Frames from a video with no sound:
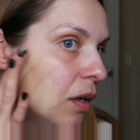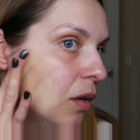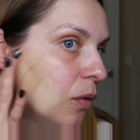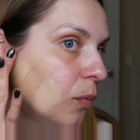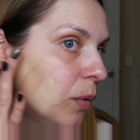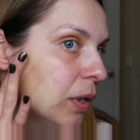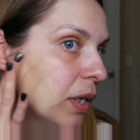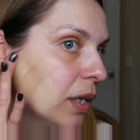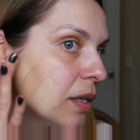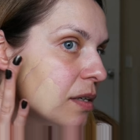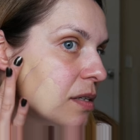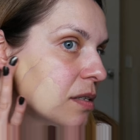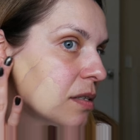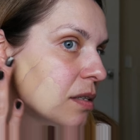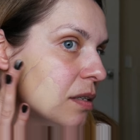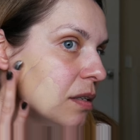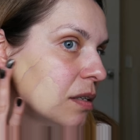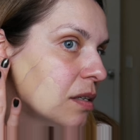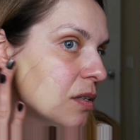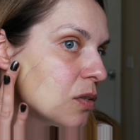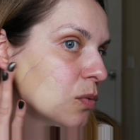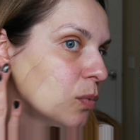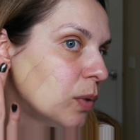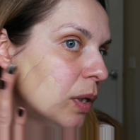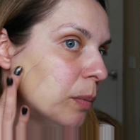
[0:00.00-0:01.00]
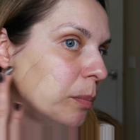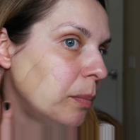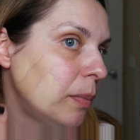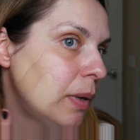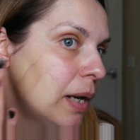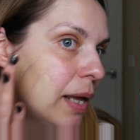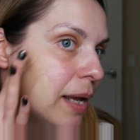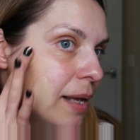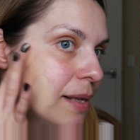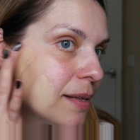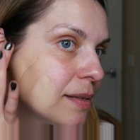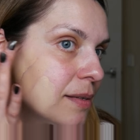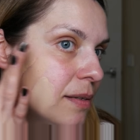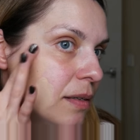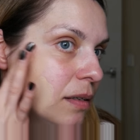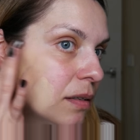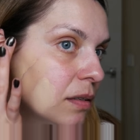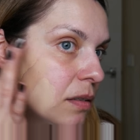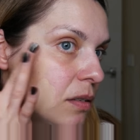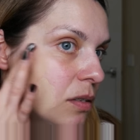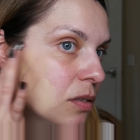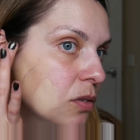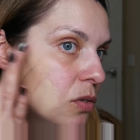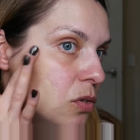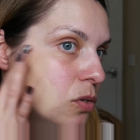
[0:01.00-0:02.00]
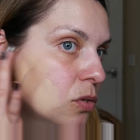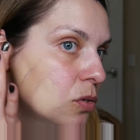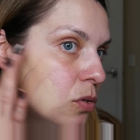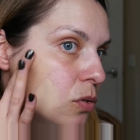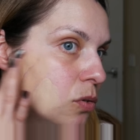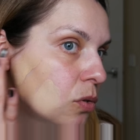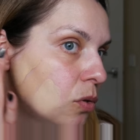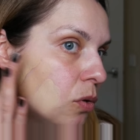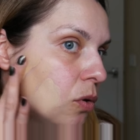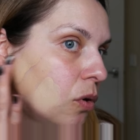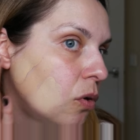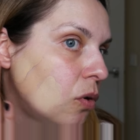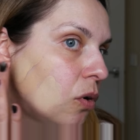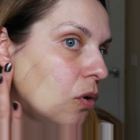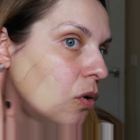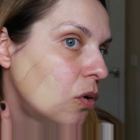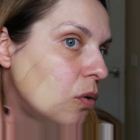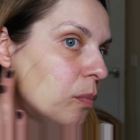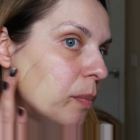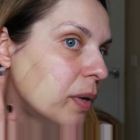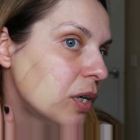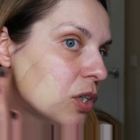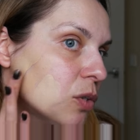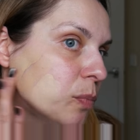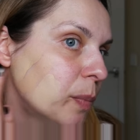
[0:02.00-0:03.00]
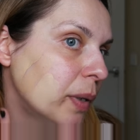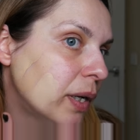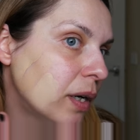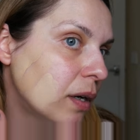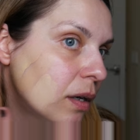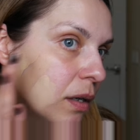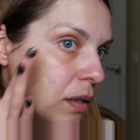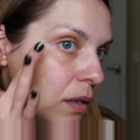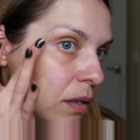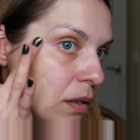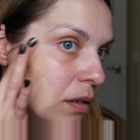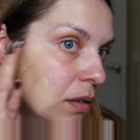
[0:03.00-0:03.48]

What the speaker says: we can see this one blends in so much better.